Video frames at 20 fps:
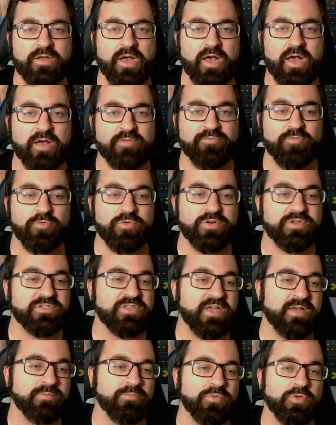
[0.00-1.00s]
for
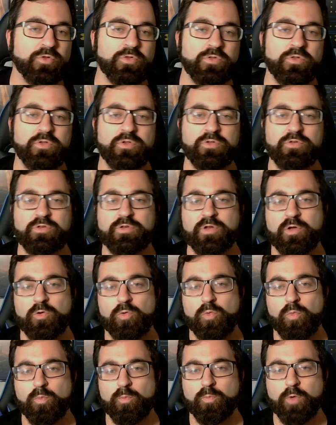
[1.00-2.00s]
example,
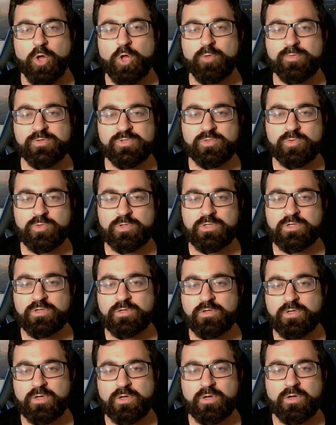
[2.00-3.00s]

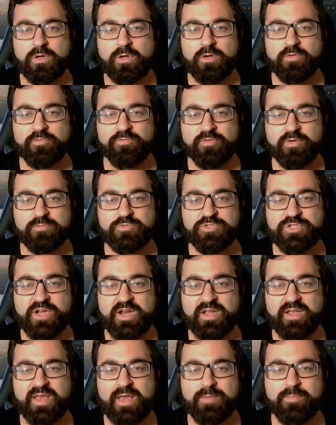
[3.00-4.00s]
Bulbasaur from
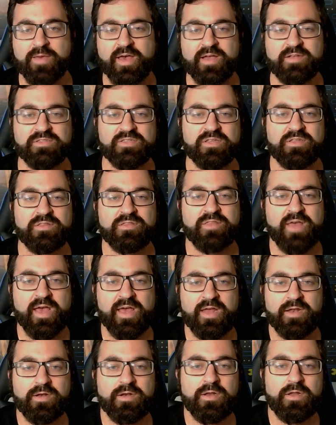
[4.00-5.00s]
Genetic Apex,
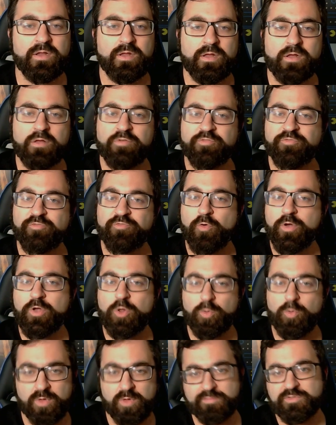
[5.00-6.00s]
then
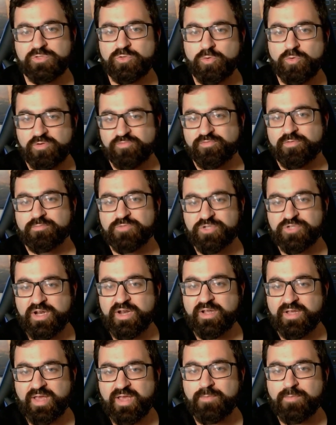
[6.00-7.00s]
foil Bulbasaur from
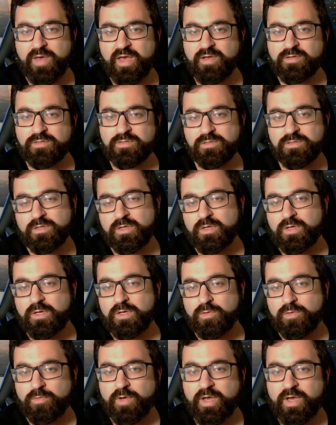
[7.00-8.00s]
Genetic Apex,
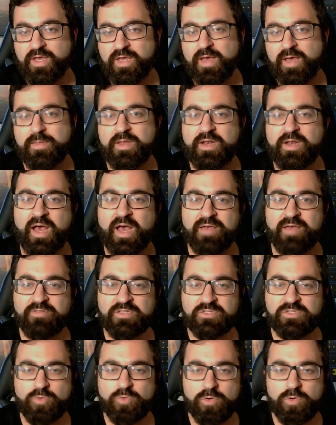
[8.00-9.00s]
right? And then
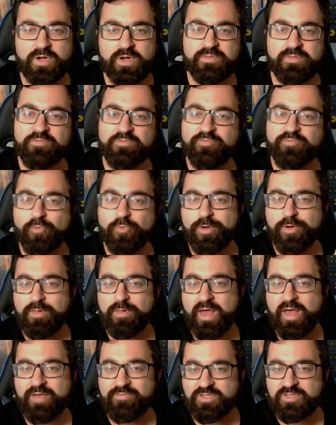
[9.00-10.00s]
Ivysaur, and then foil
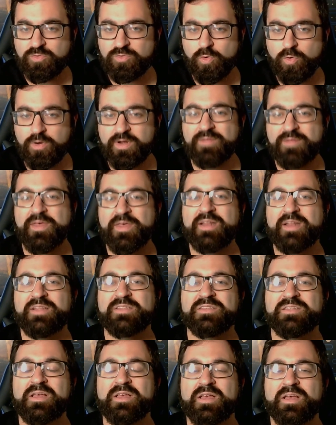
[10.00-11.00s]
Ivysaur, and then
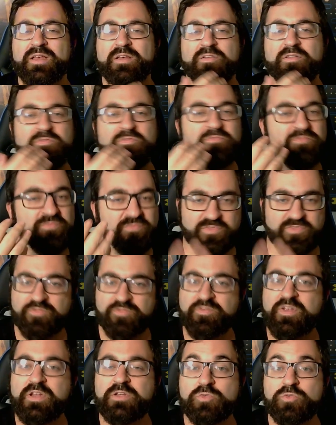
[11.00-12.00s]
it's the
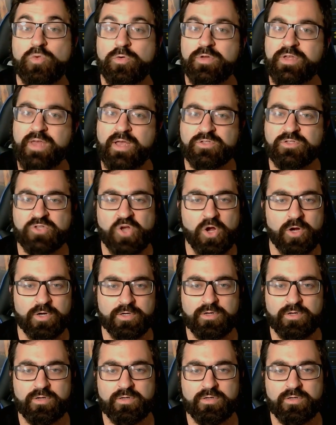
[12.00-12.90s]
Venusaur EX card,